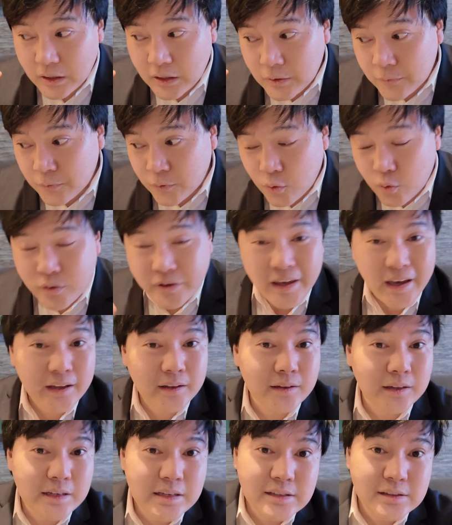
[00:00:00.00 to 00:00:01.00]
If you
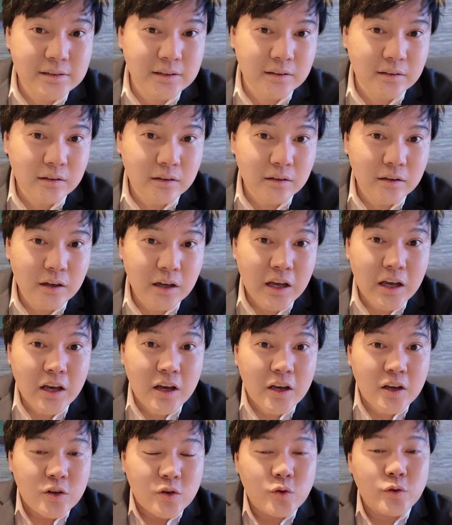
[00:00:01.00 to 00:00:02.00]
can't listen,
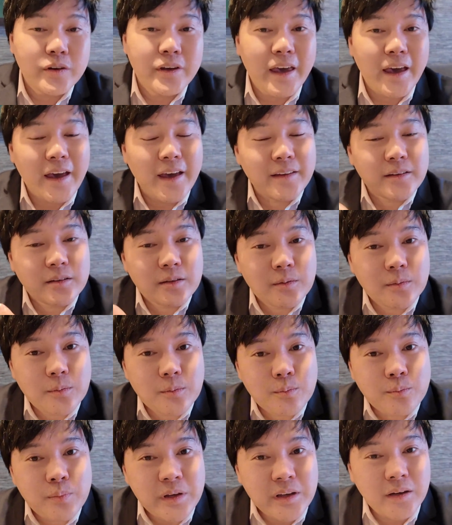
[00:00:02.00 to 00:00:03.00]
you can't
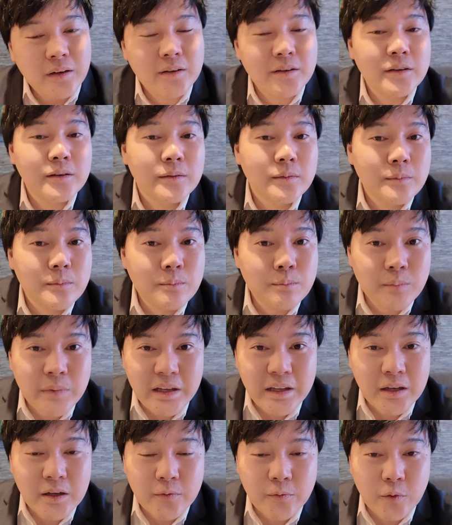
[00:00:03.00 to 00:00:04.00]
build
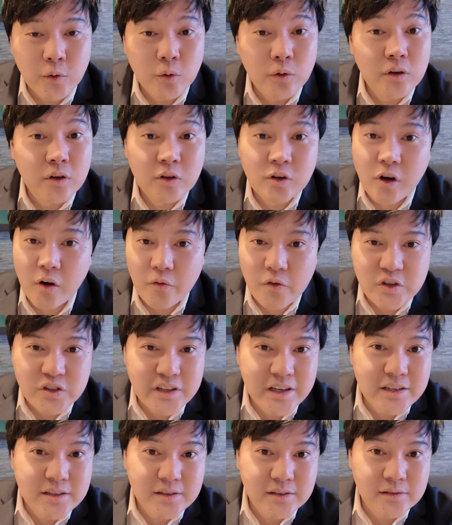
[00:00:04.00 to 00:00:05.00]
meaningful
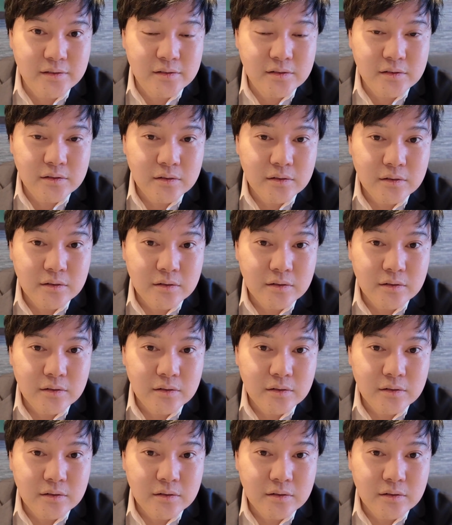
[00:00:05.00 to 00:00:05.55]
conversations.